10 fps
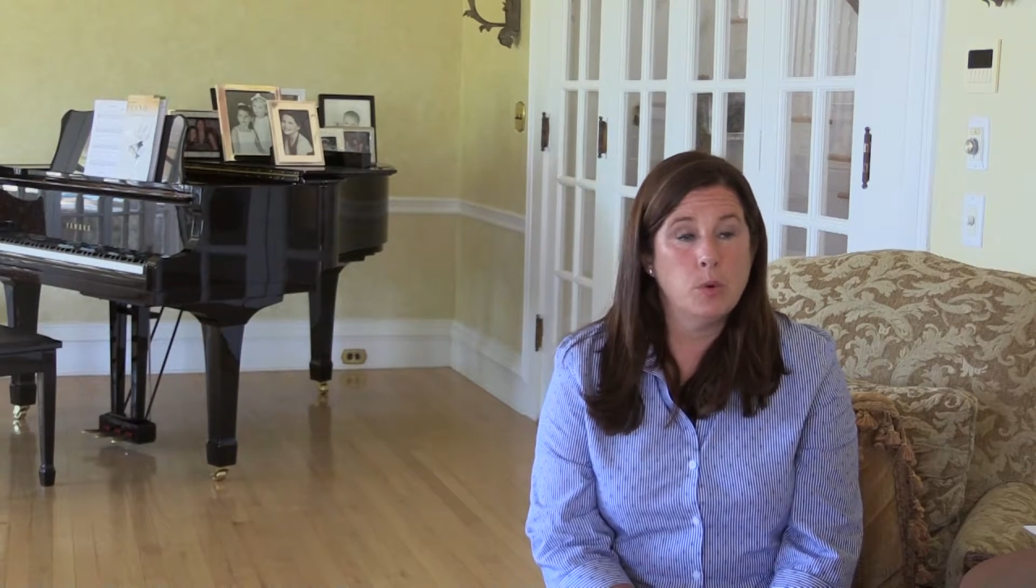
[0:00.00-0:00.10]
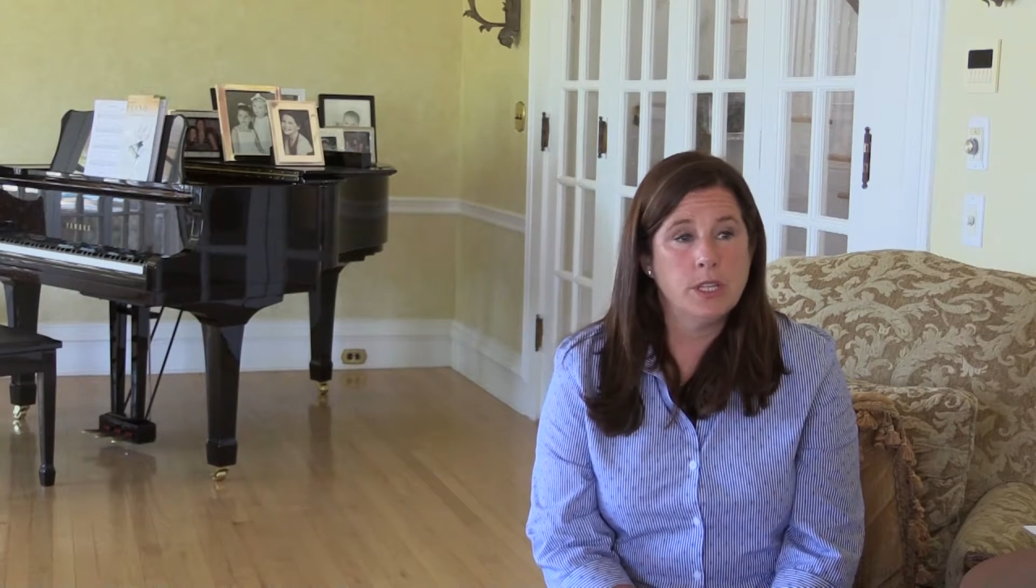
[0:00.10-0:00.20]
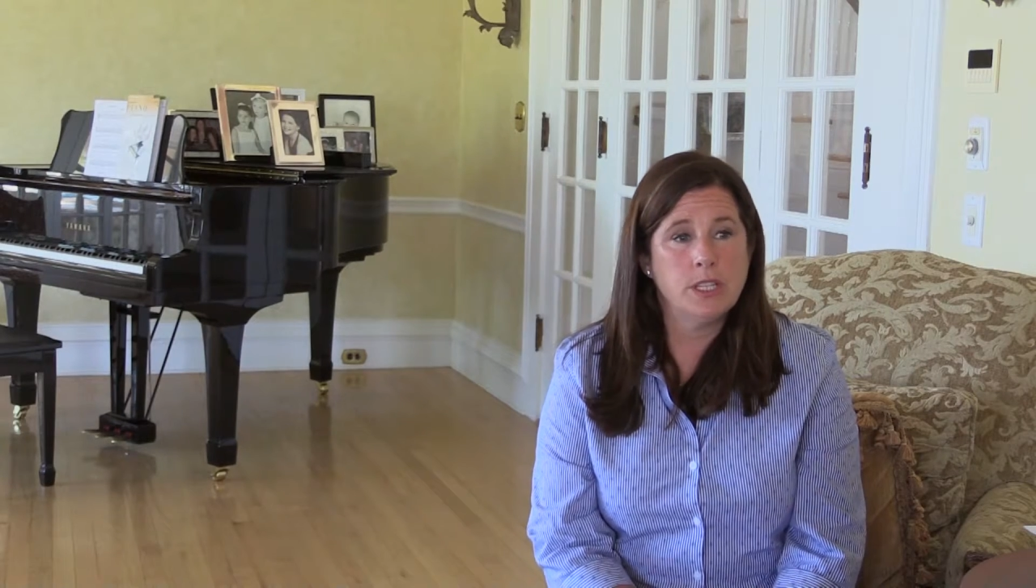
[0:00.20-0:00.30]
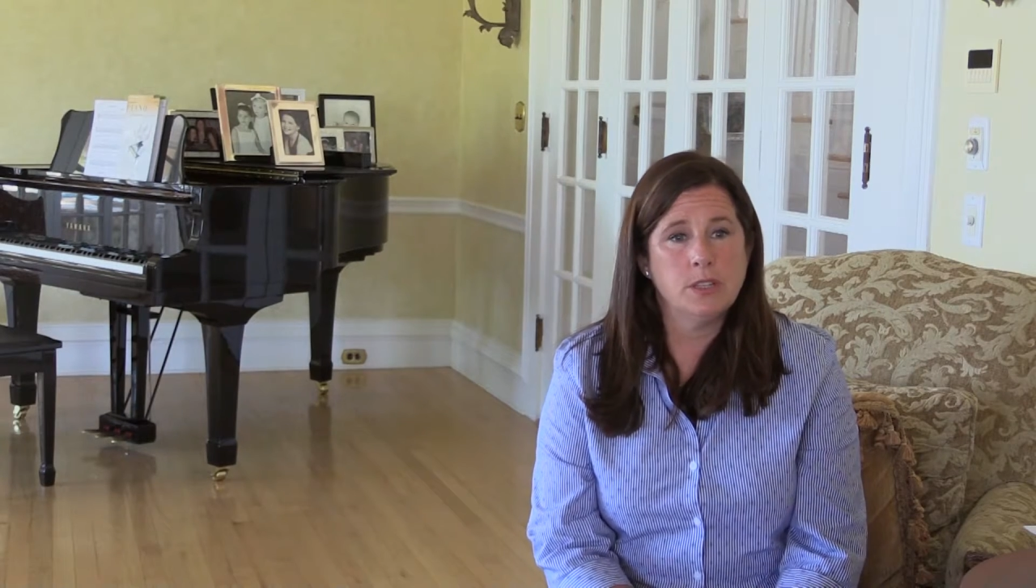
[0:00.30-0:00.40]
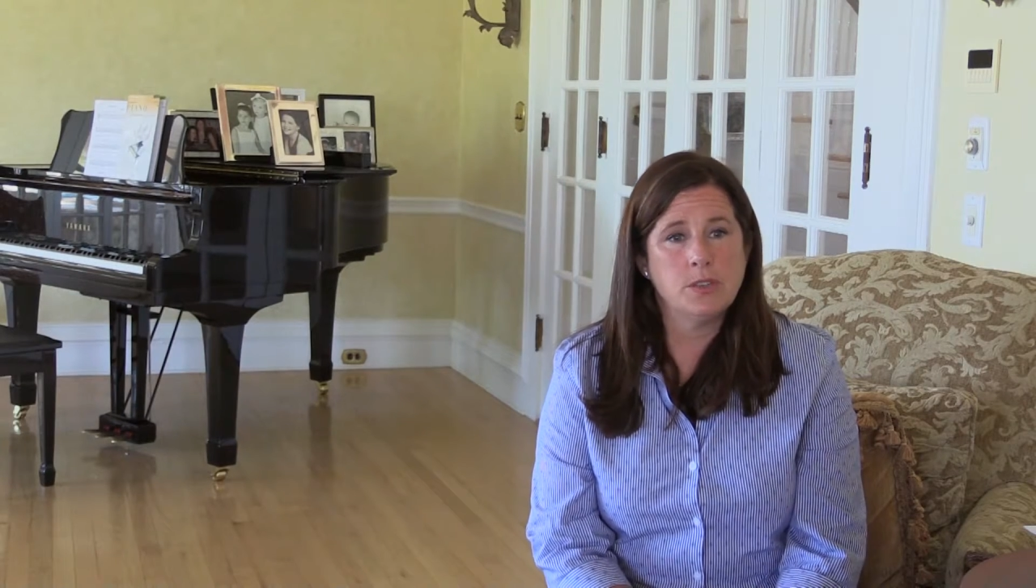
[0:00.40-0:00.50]
4
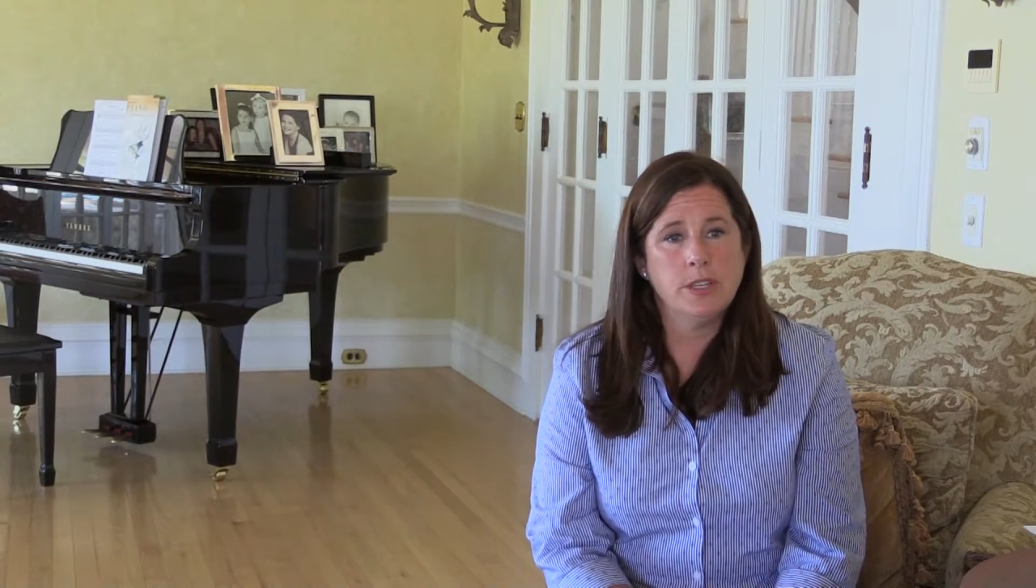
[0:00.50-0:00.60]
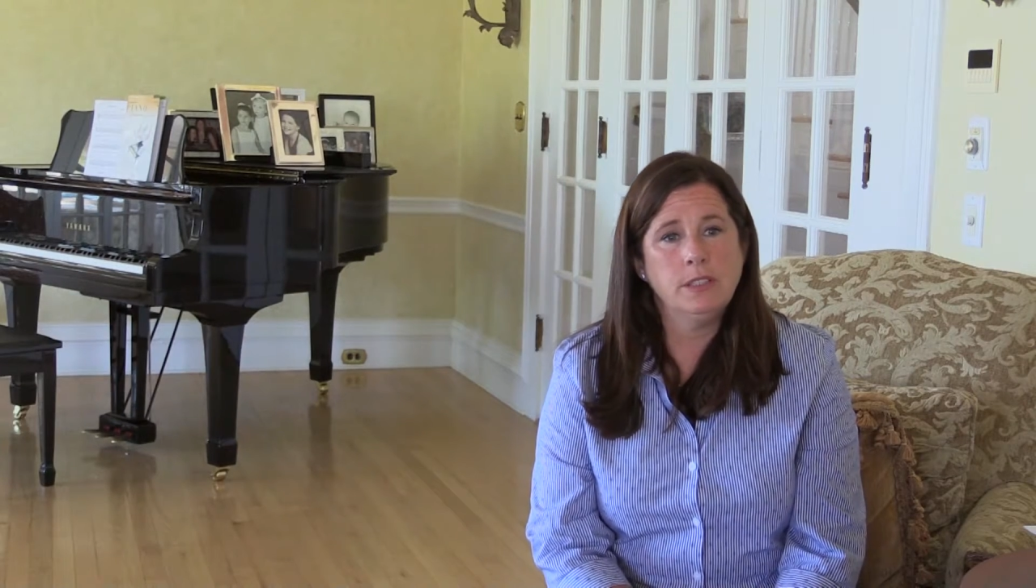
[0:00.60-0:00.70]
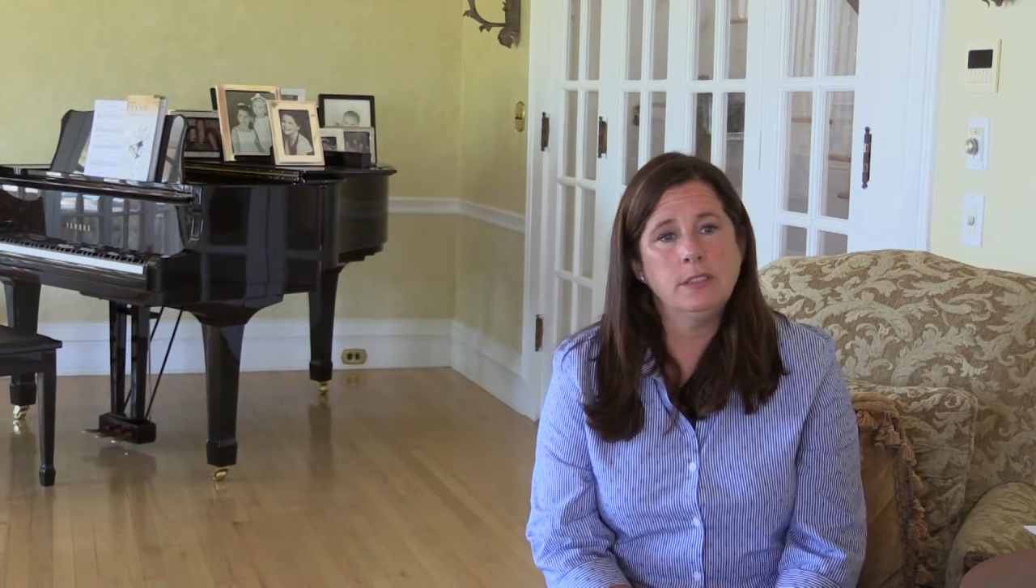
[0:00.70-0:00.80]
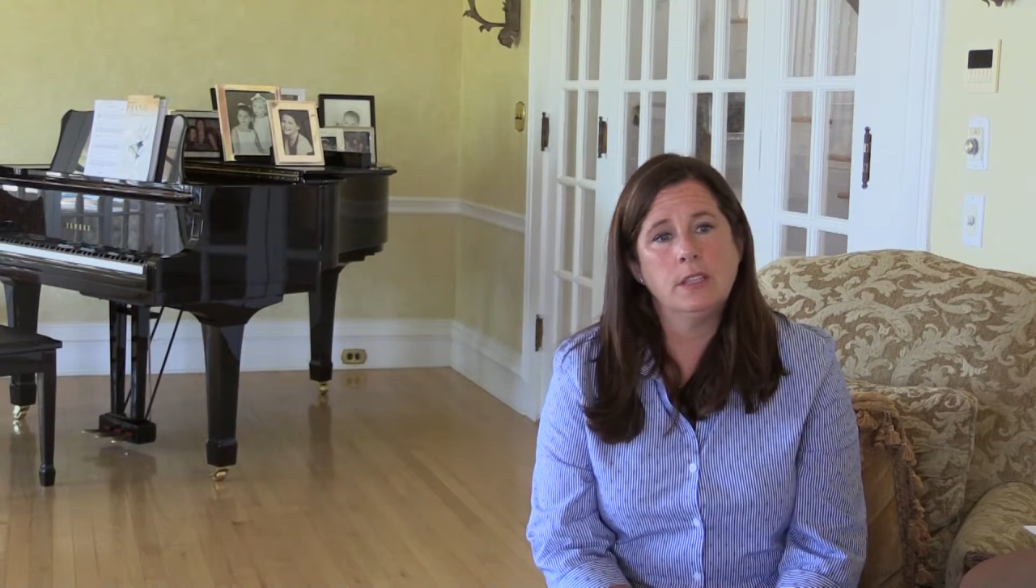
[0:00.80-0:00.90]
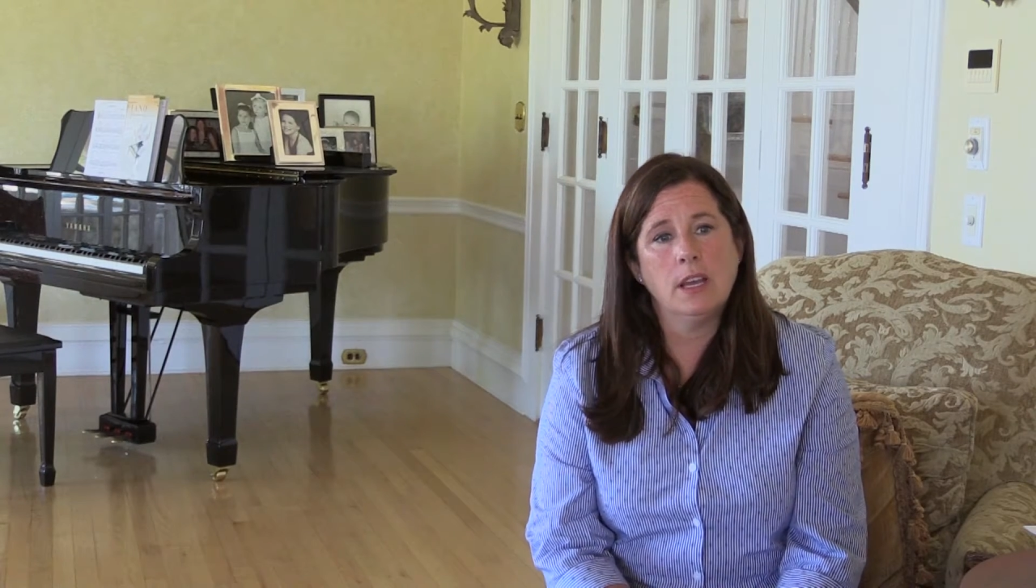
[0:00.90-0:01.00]
children,